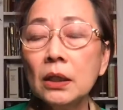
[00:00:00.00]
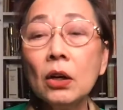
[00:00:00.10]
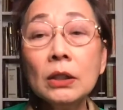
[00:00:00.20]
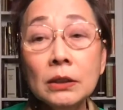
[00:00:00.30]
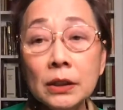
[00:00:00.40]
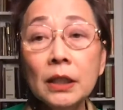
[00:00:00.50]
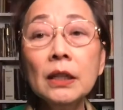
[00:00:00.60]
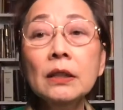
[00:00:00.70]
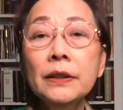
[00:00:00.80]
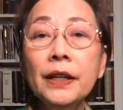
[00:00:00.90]

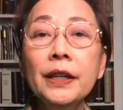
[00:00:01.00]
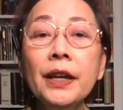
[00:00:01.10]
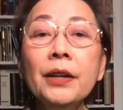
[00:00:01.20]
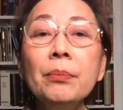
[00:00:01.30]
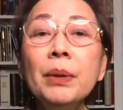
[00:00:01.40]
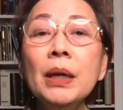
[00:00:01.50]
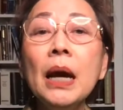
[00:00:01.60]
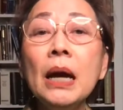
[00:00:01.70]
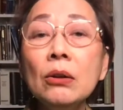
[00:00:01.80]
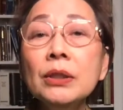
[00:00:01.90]
until they can be
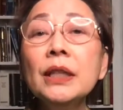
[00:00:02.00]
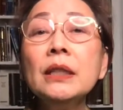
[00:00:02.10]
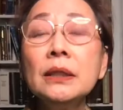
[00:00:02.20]
out in